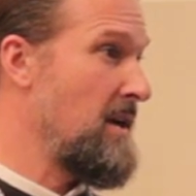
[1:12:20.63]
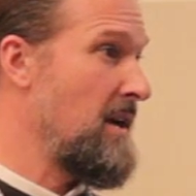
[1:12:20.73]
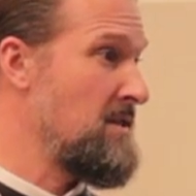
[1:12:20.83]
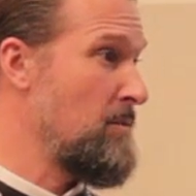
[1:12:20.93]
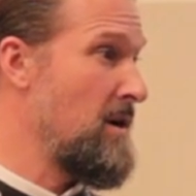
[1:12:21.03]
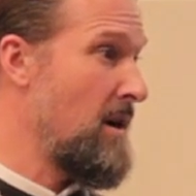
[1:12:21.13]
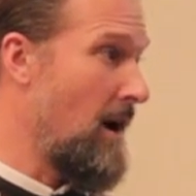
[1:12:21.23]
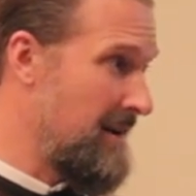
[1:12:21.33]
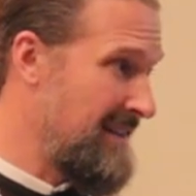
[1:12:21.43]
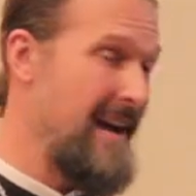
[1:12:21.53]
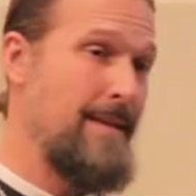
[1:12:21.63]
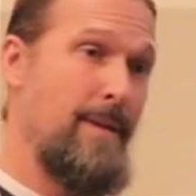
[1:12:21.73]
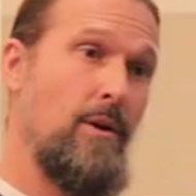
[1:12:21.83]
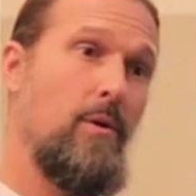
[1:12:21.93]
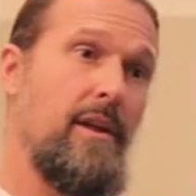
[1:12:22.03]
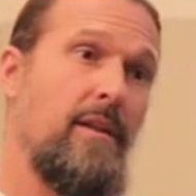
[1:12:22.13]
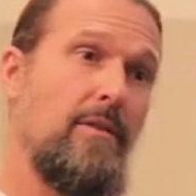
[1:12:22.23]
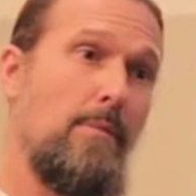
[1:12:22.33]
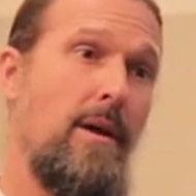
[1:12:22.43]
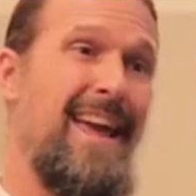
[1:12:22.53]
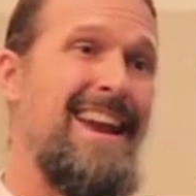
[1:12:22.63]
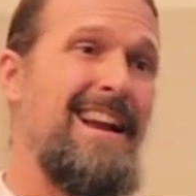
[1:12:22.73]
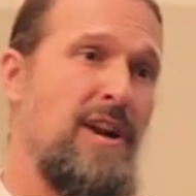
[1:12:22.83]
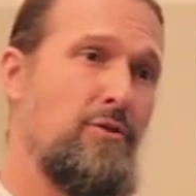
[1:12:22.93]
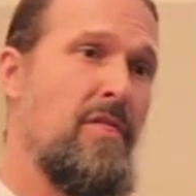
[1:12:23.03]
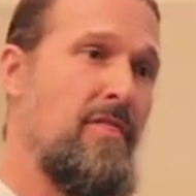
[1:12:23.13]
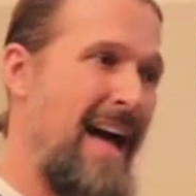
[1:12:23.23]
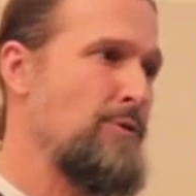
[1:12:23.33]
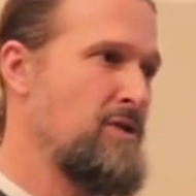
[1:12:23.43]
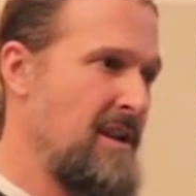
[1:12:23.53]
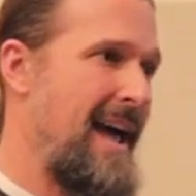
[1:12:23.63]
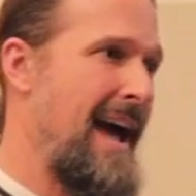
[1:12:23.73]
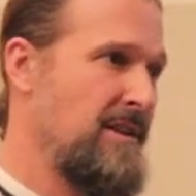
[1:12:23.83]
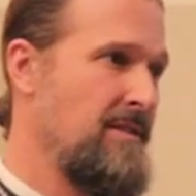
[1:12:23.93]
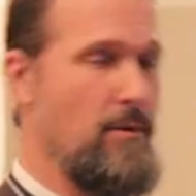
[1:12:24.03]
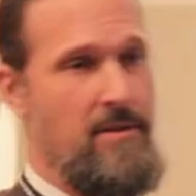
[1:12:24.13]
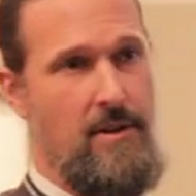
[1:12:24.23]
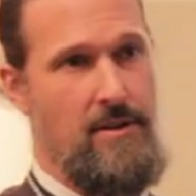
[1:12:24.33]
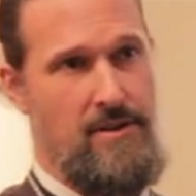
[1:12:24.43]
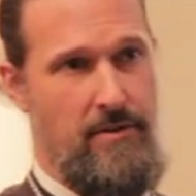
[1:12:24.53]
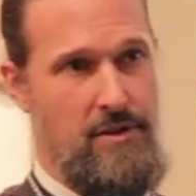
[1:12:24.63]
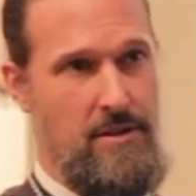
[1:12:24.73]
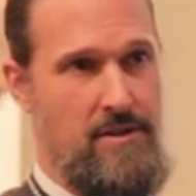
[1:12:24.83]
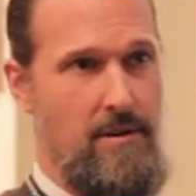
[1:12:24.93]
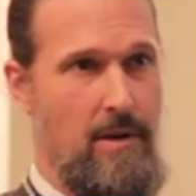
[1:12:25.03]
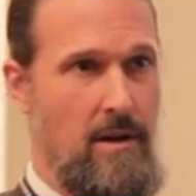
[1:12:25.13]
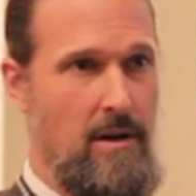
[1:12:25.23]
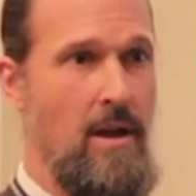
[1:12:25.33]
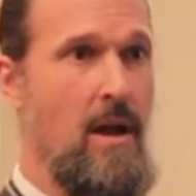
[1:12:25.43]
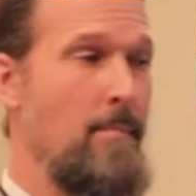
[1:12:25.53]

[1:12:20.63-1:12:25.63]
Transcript: because we are a tiny minority. There are about 800,000 active Orthodox Christians in America,